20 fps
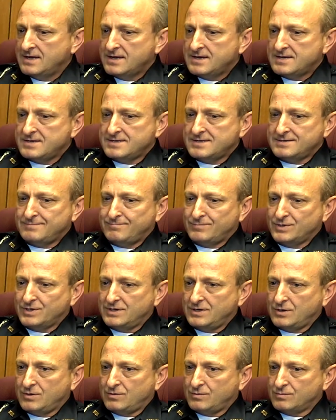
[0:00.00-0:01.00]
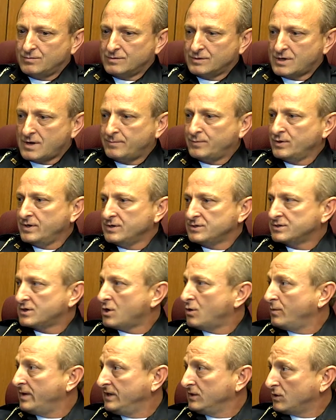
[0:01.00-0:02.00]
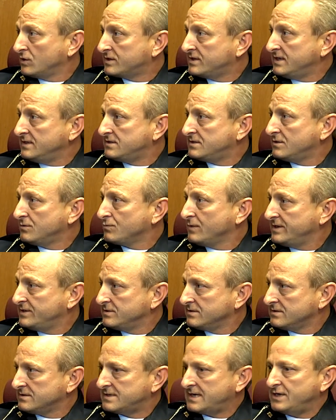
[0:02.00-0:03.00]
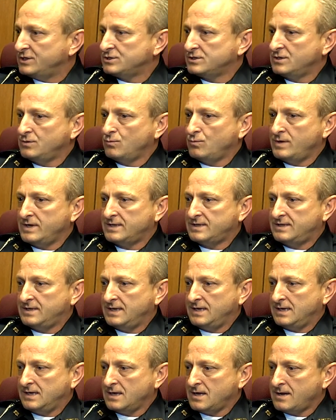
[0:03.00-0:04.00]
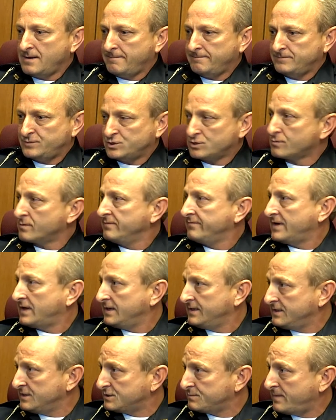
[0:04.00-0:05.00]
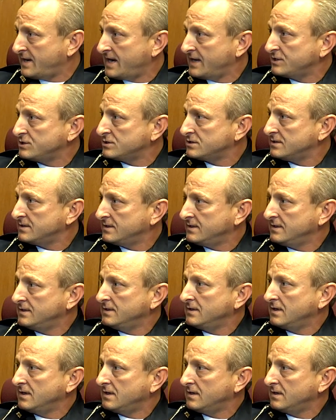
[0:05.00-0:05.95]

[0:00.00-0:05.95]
You know, a couple years ago, we looked into regionalization with the Chagrin Valley Dispatch in